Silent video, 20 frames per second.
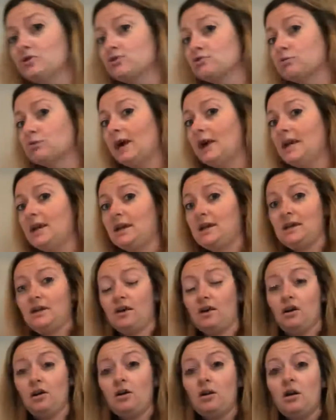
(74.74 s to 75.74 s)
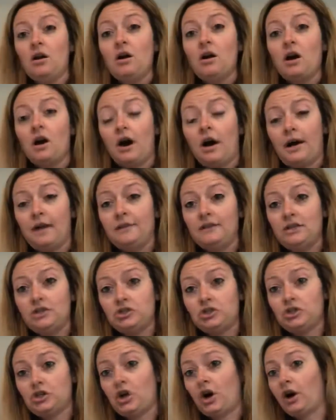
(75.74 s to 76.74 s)
right here on this
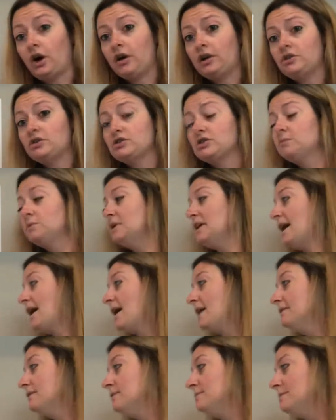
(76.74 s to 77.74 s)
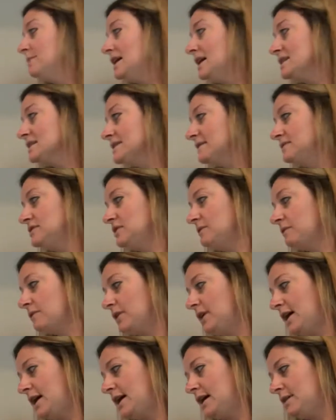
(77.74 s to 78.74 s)
chart. So we have a mix of
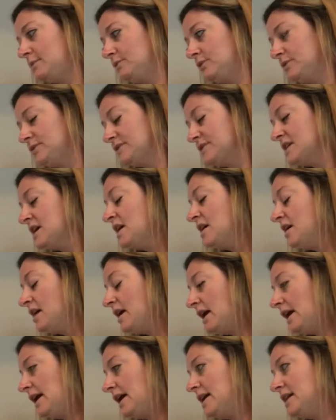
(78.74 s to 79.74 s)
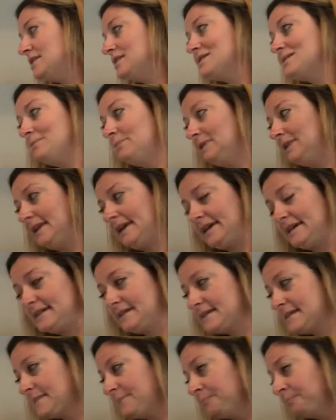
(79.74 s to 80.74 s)
different animals and
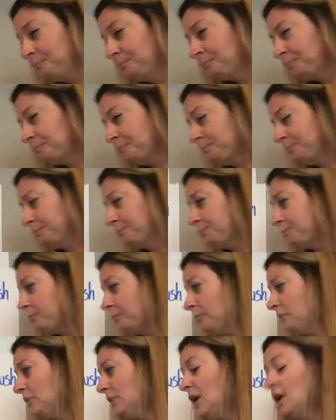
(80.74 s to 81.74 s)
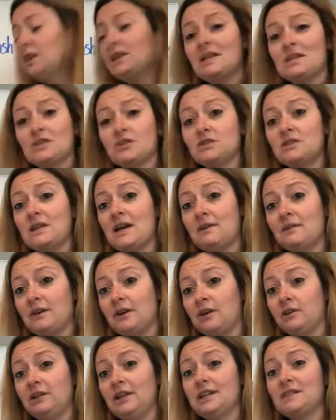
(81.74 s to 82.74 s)
plants. Let's look down here.
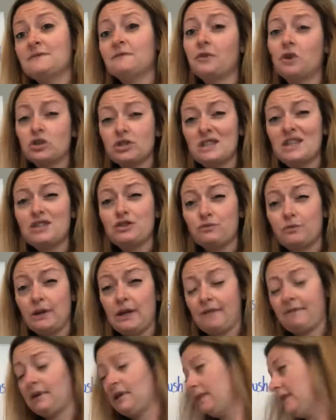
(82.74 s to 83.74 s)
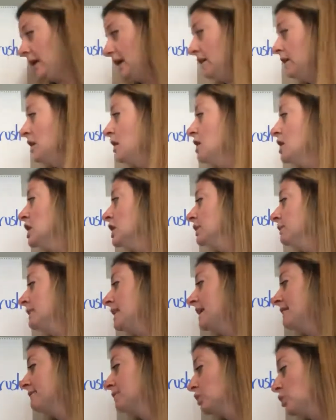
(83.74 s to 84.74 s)
Let's read everything. We
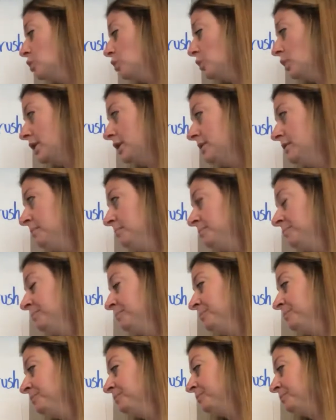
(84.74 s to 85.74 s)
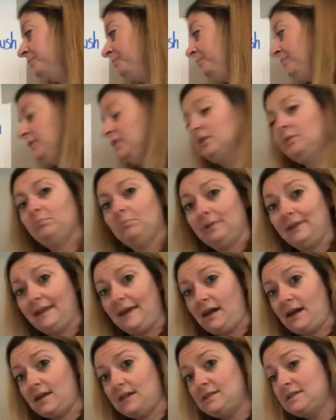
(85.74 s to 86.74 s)
have corn,
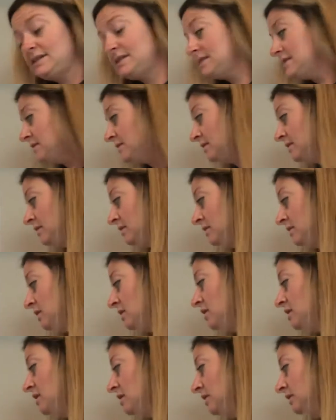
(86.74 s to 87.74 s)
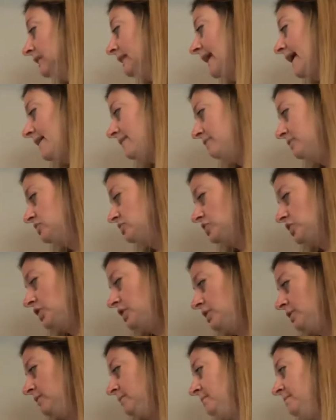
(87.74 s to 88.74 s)
plant,
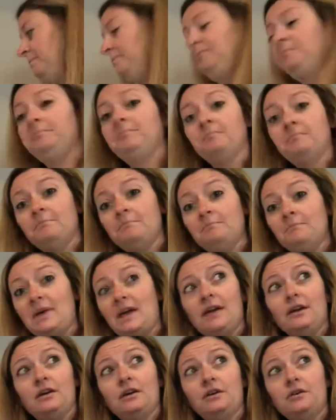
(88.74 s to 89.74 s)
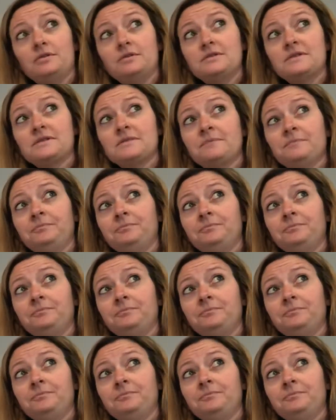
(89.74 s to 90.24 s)
lavender, mangoes,